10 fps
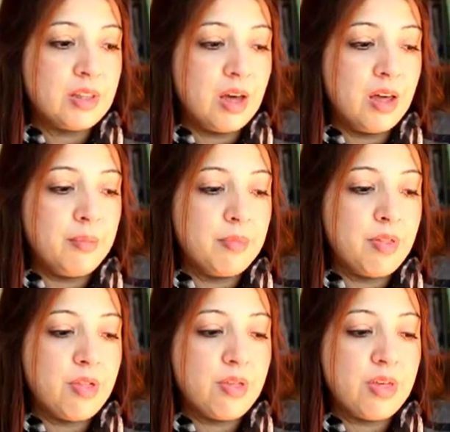
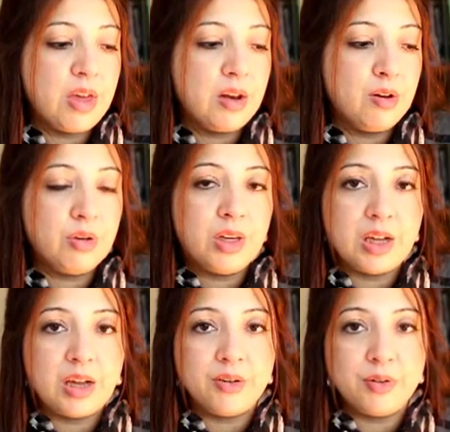that they're looking
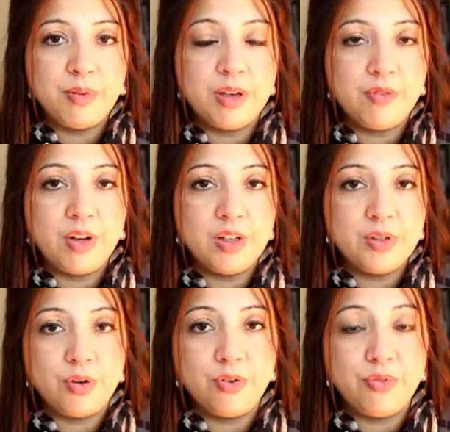at to be
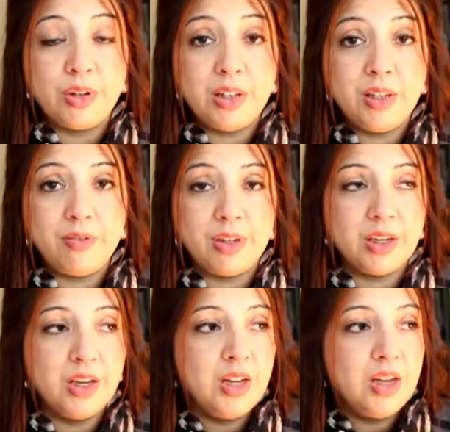advised on for
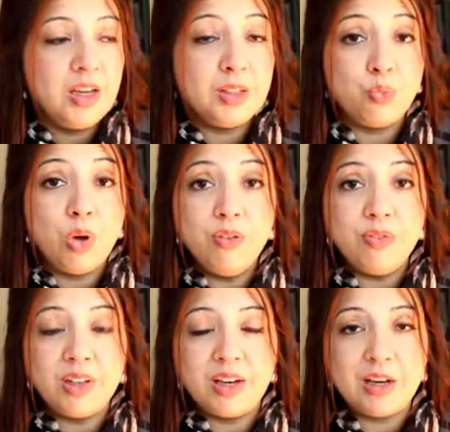leaving is
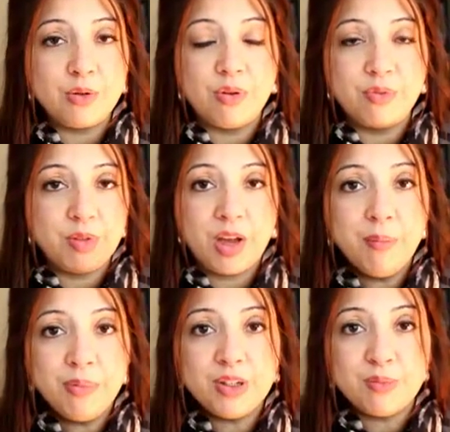woefully inadequate from the
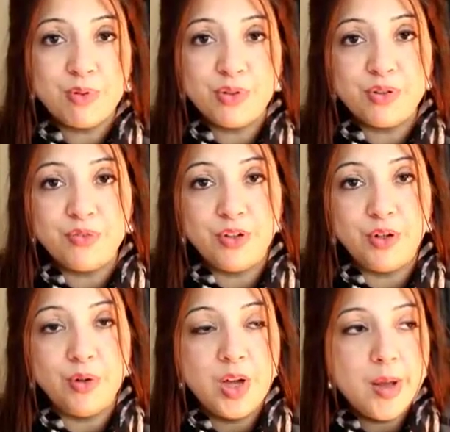company's point of view,